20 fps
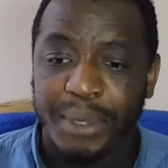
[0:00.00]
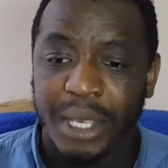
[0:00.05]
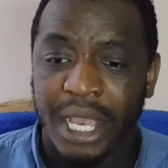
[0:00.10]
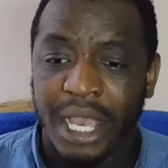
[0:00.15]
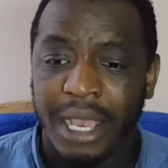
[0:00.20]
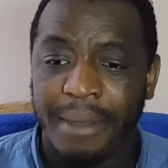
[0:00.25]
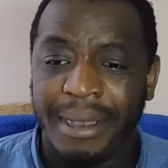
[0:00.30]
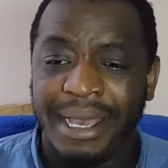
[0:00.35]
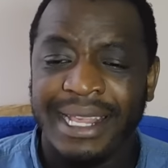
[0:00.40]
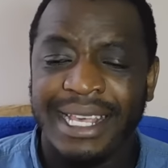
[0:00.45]

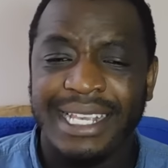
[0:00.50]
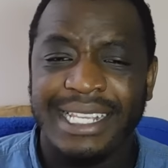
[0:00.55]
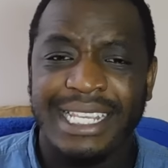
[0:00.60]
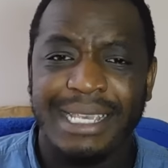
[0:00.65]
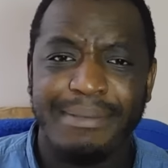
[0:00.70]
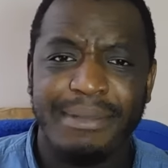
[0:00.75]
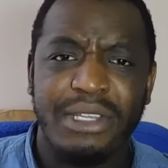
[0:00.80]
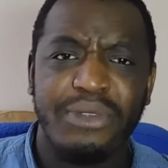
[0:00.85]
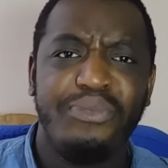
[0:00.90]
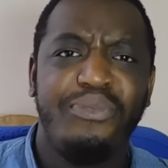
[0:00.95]
and they
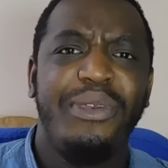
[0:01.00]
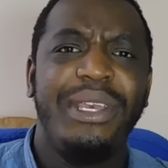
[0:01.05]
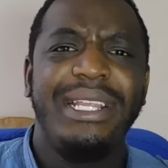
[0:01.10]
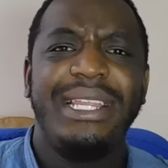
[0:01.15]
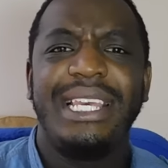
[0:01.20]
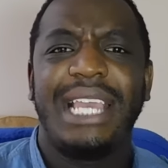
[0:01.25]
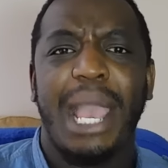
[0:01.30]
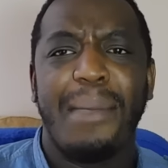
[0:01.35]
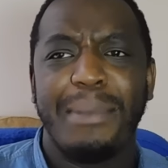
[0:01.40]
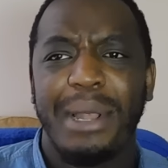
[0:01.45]
seem to
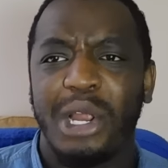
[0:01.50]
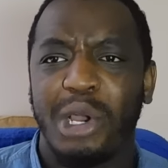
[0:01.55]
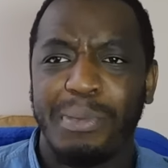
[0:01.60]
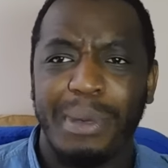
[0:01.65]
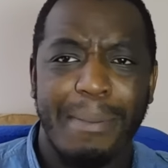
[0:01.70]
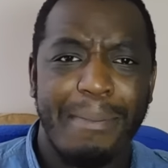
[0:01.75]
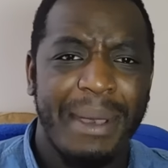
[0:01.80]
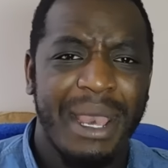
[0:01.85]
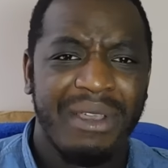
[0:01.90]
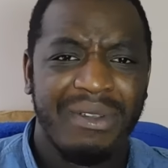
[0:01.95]
read the game a little
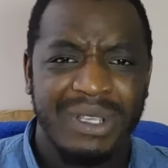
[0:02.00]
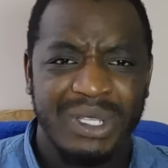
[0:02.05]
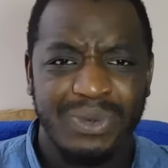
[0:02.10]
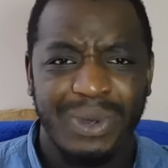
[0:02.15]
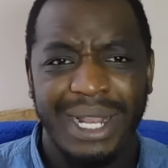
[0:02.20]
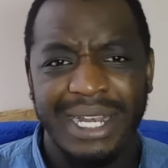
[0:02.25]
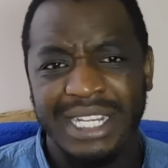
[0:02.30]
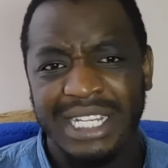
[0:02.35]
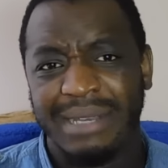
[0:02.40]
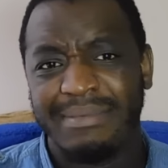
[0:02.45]
bit better as
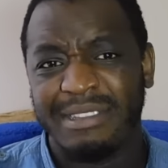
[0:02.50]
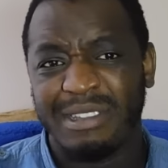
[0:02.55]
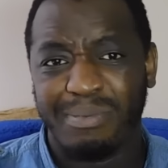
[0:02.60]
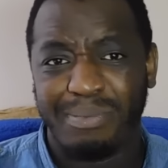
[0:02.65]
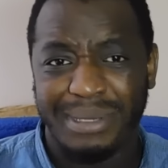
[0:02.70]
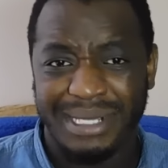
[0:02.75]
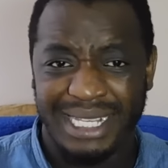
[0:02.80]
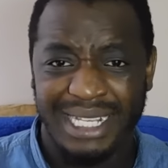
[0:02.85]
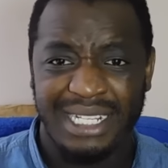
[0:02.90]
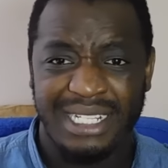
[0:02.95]
well in terms of
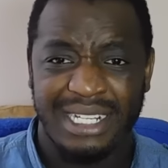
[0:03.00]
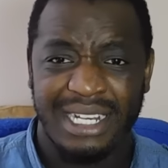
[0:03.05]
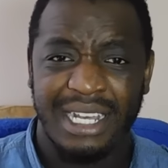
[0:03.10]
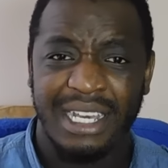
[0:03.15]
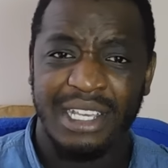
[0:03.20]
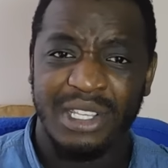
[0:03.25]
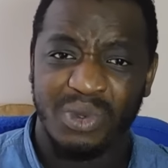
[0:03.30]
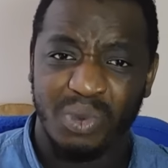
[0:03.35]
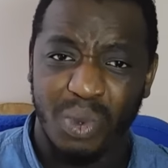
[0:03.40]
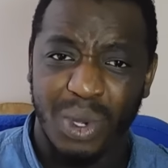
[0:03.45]

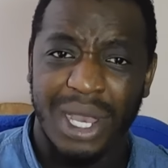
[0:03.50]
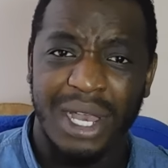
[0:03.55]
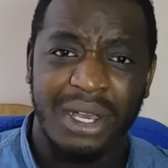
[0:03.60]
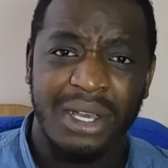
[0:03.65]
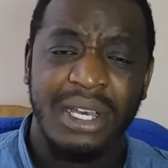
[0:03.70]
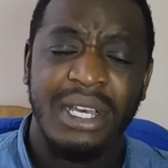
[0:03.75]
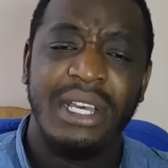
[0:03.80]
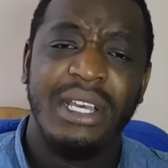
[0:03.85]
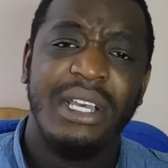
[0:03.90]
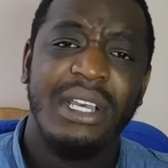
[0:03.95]
positioning as well.